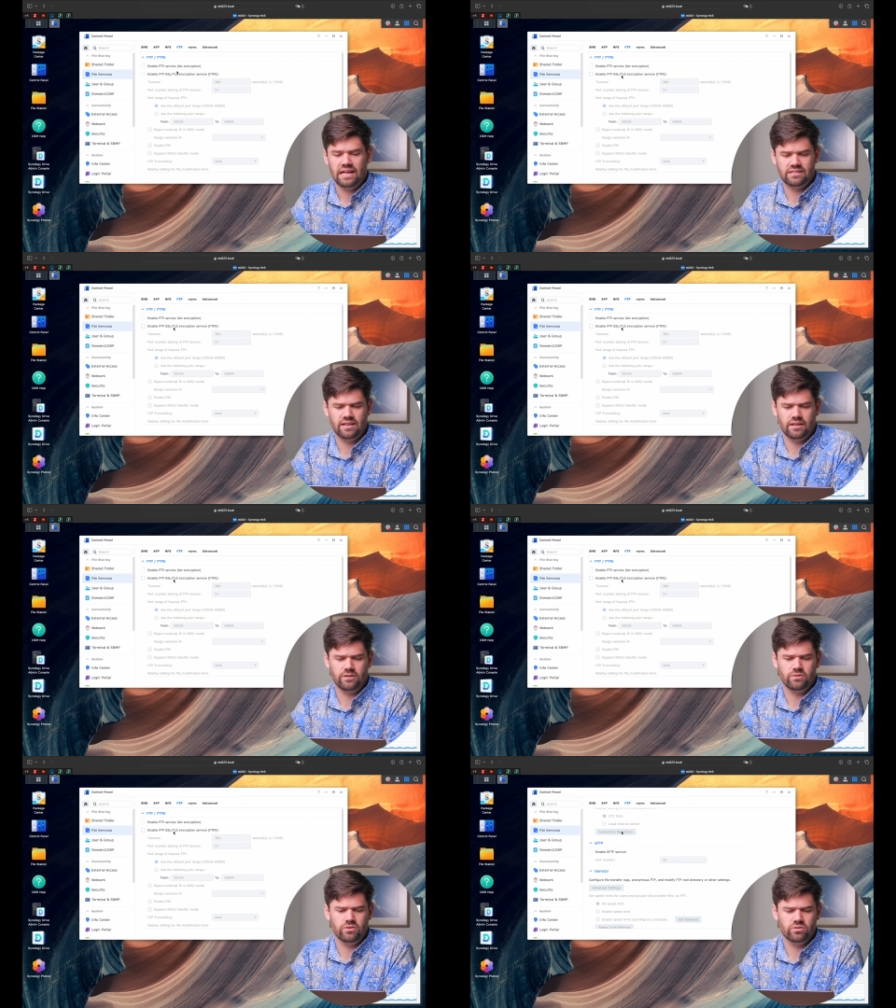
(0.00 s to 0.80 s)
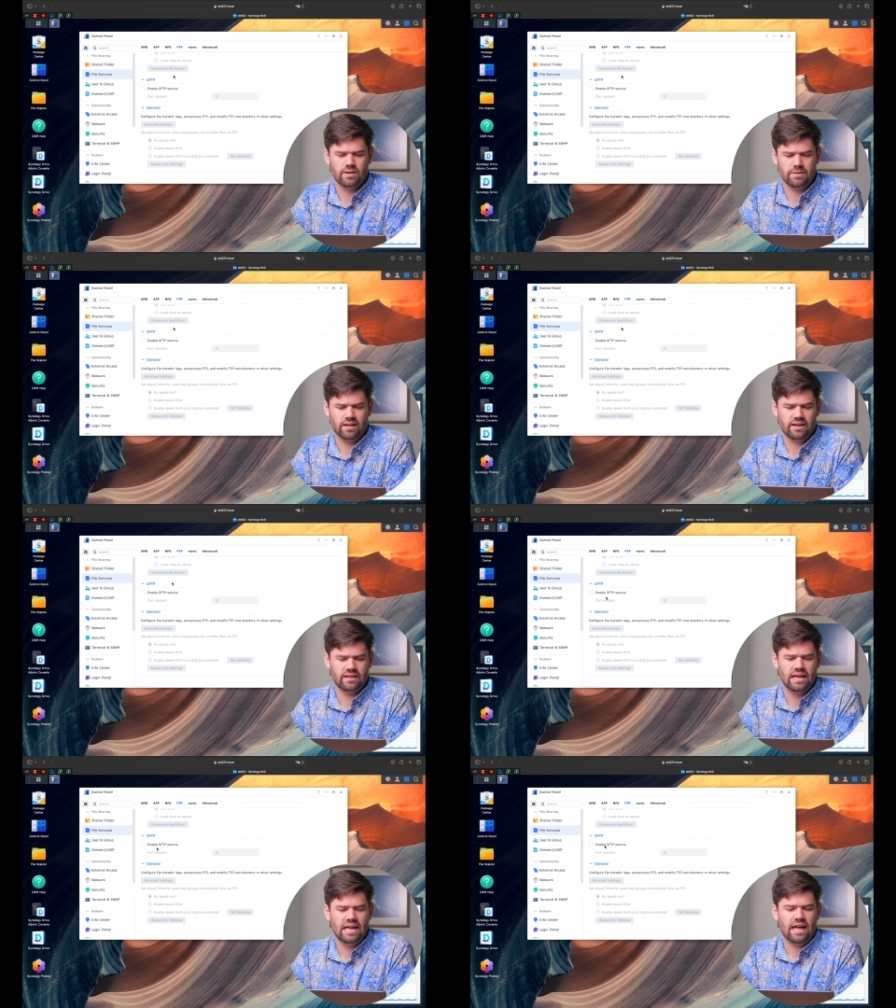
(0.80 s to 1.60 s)
Instead you use something
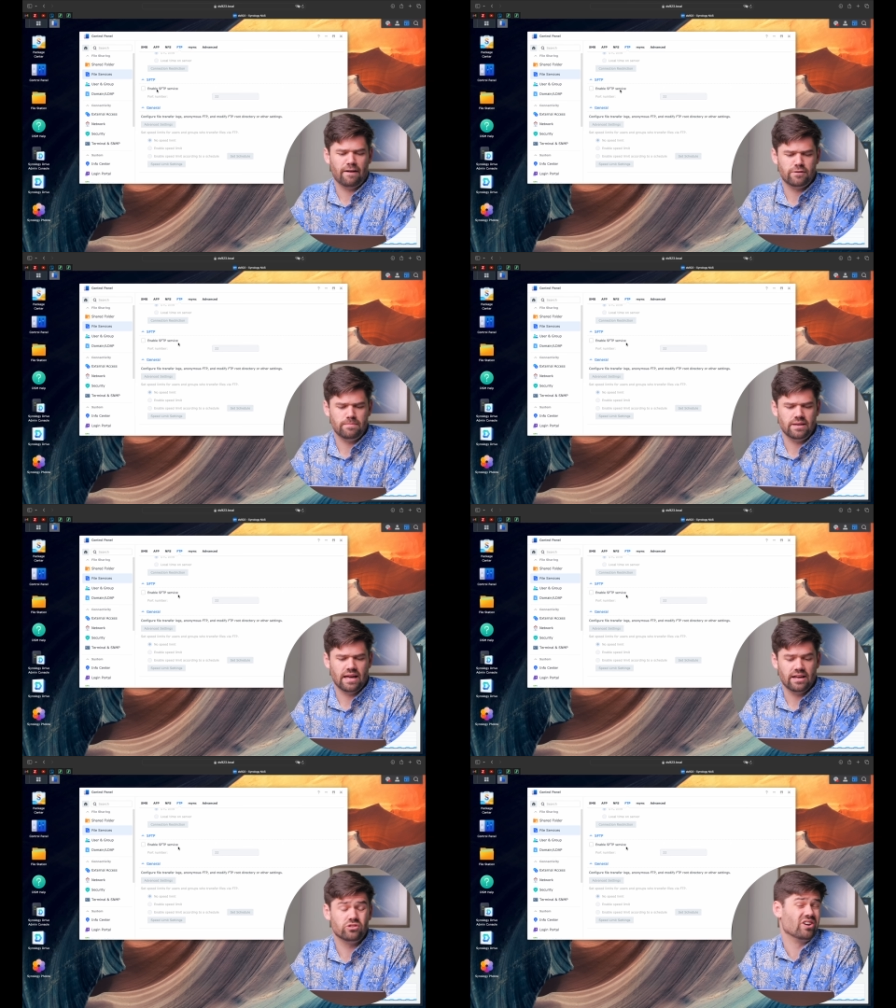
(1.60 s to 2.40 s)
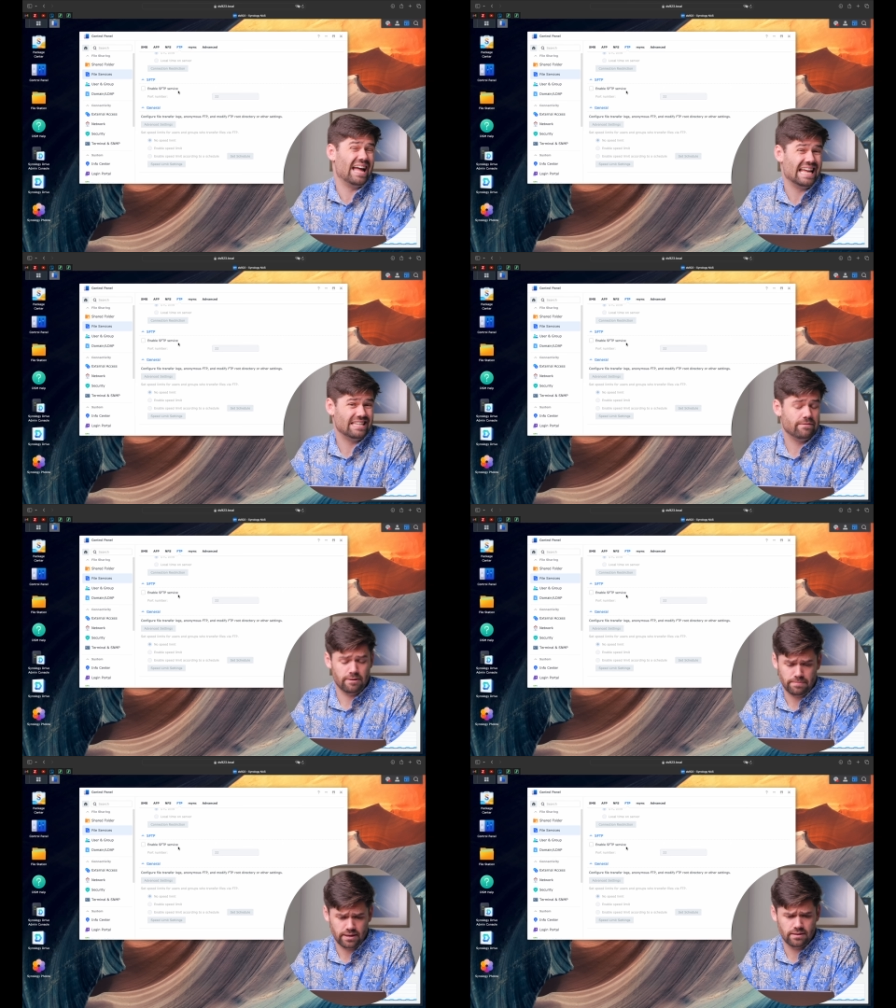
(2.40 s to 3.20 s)
like FTPS or
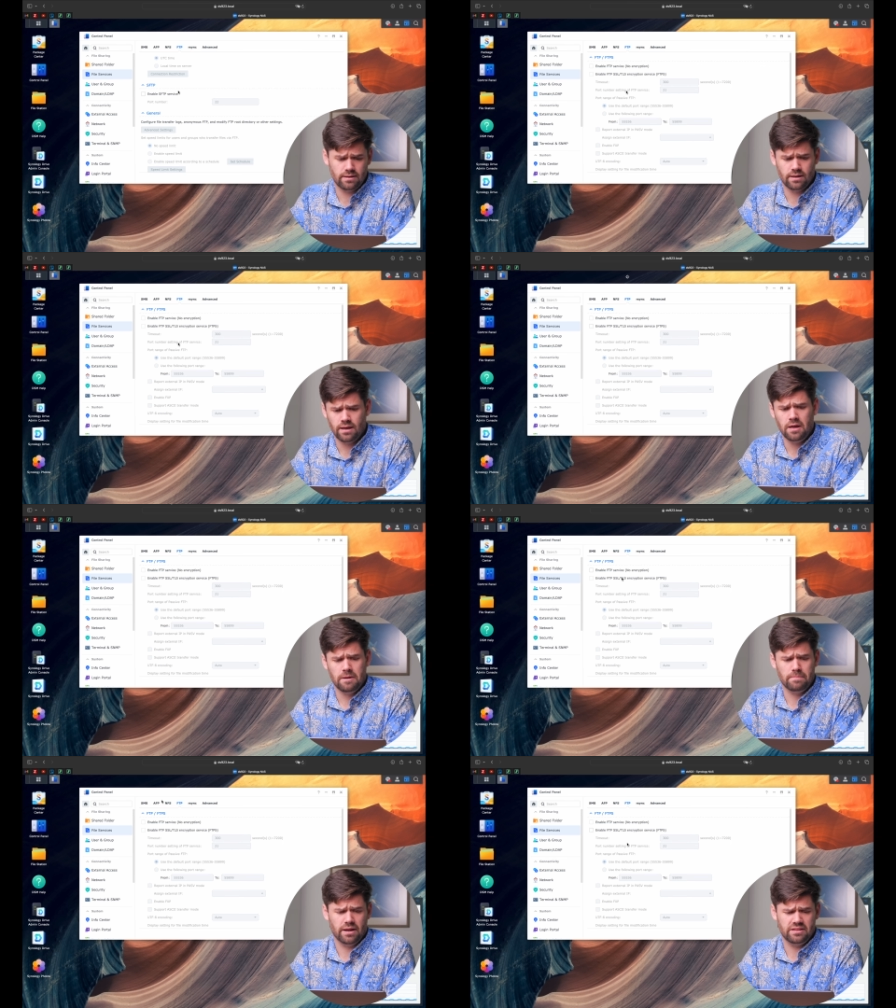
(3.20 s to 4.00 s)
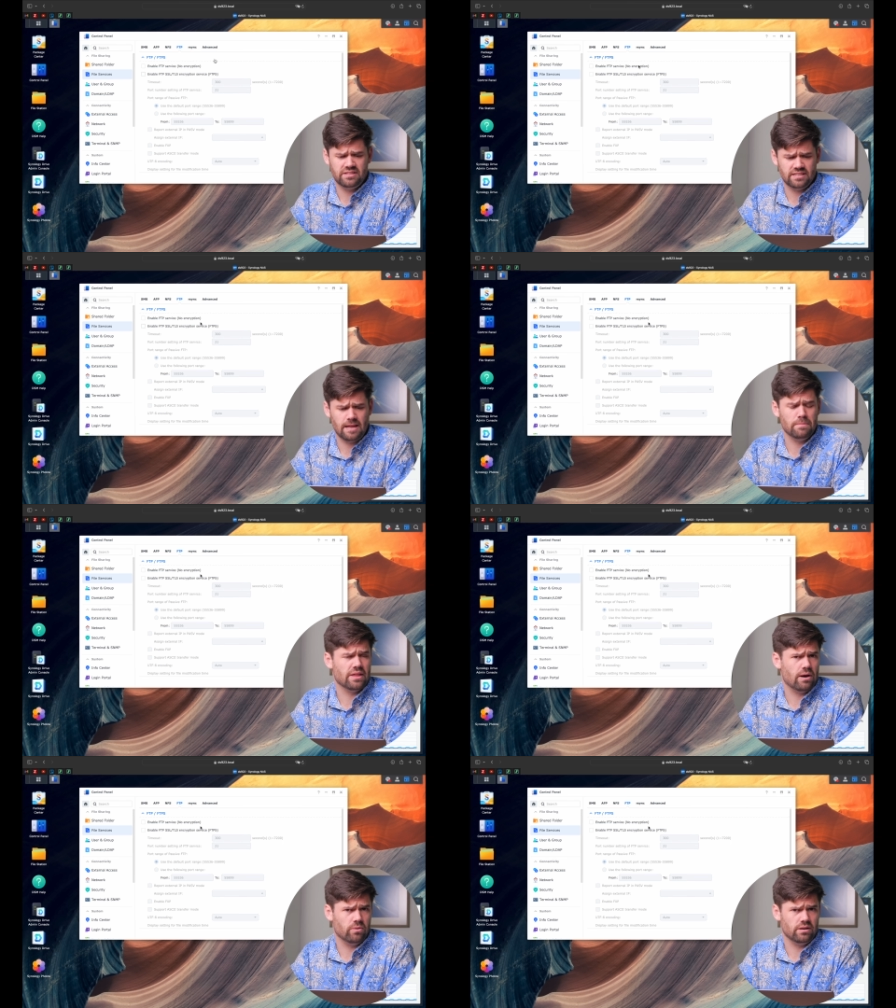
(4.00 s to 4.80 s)
SFTP, but disable
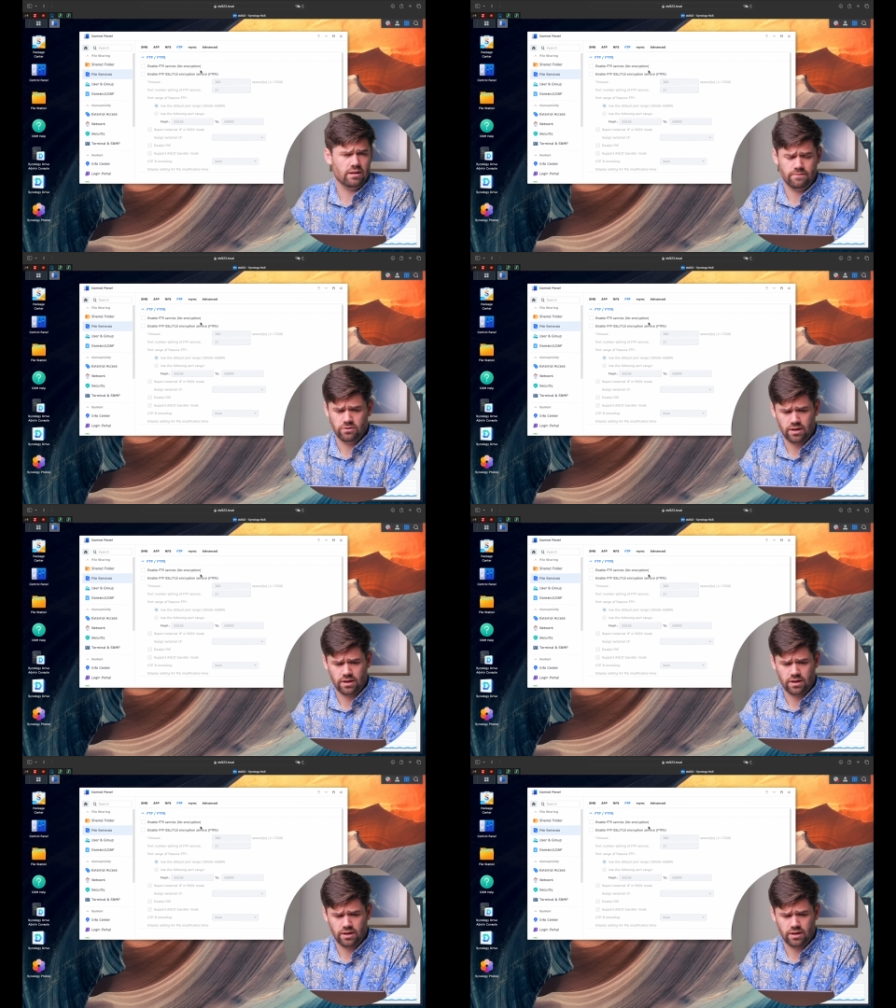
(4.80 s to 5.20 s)
that one if you